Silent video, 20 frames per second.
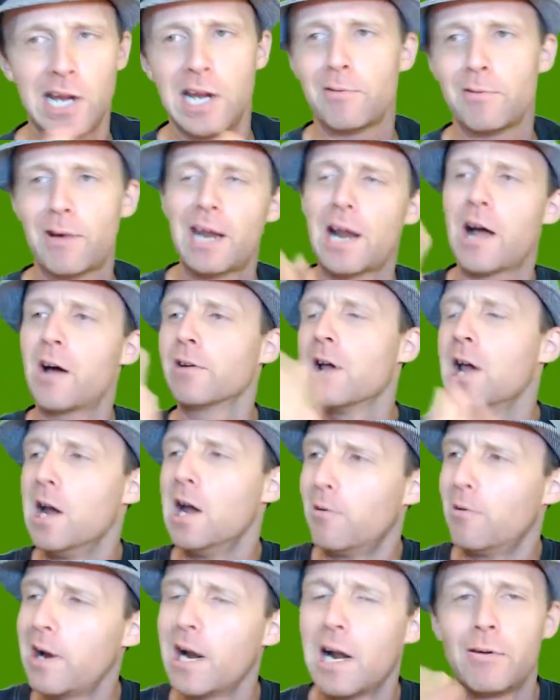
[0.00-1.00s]
See, we don't
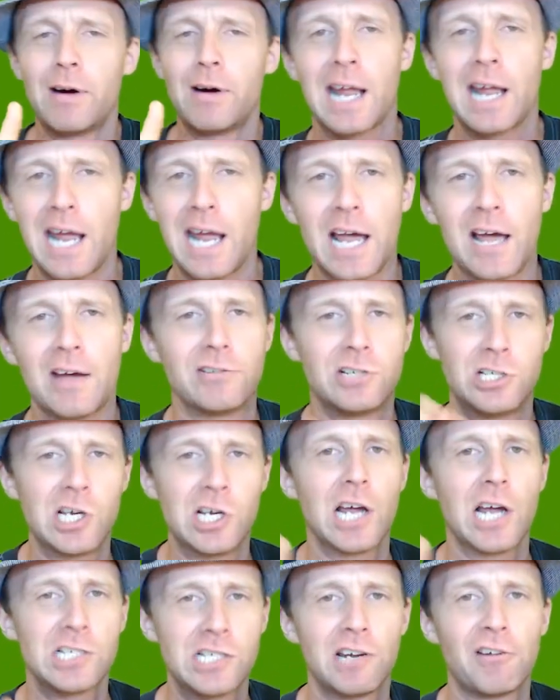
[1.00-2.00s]
we don't want to have
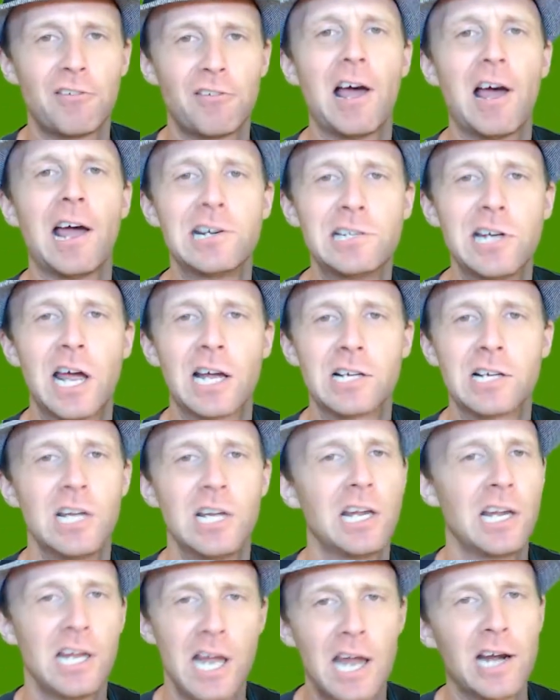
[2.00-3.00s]
justify
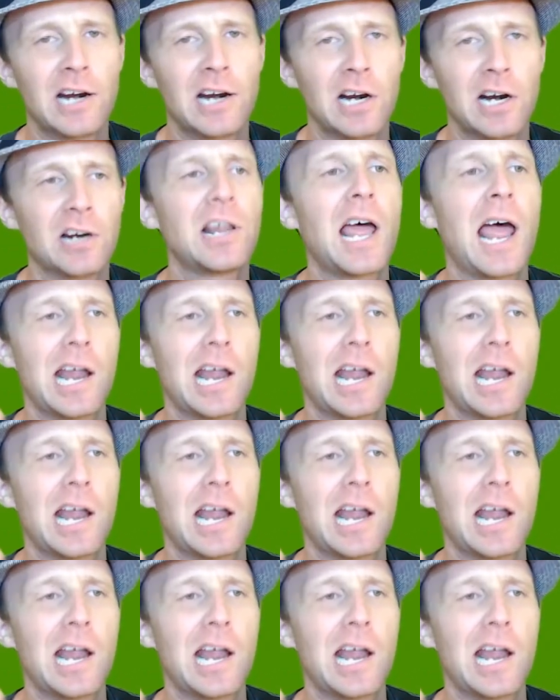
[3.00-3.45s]
text in the editor.